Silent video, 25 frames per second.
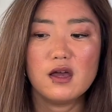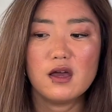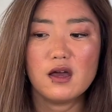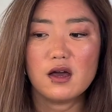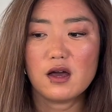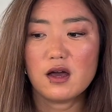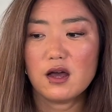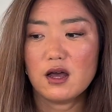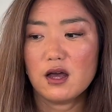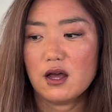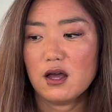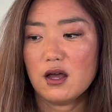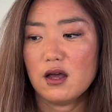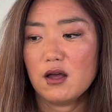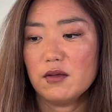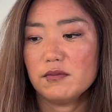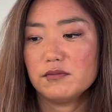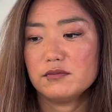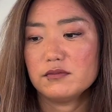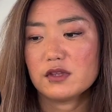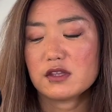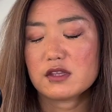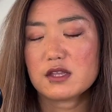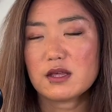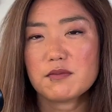
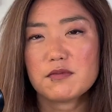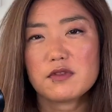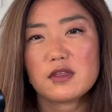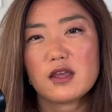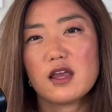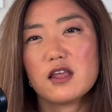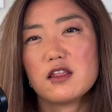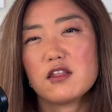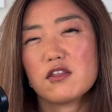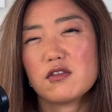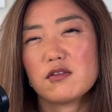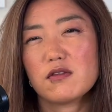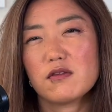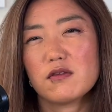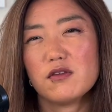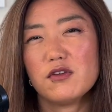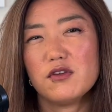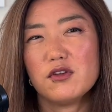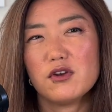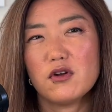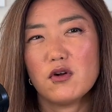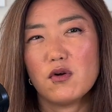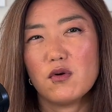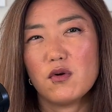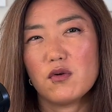Sometimes,
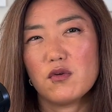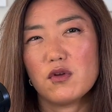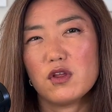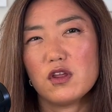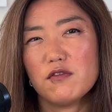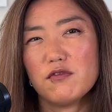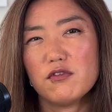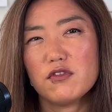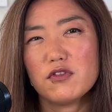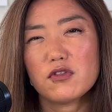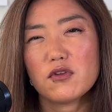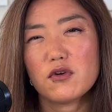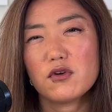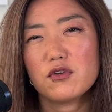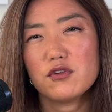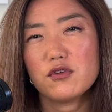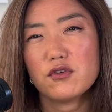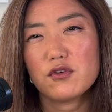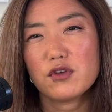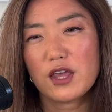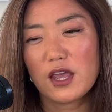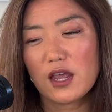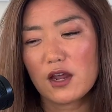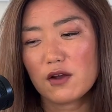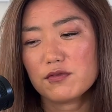even though you
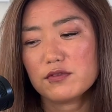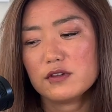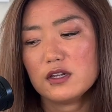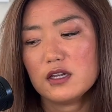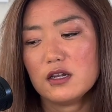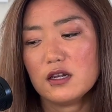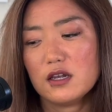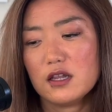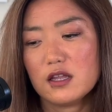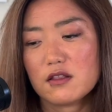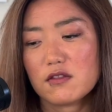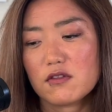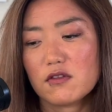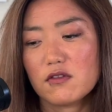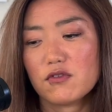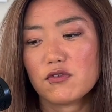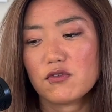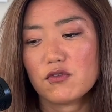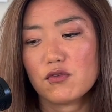carefully listen to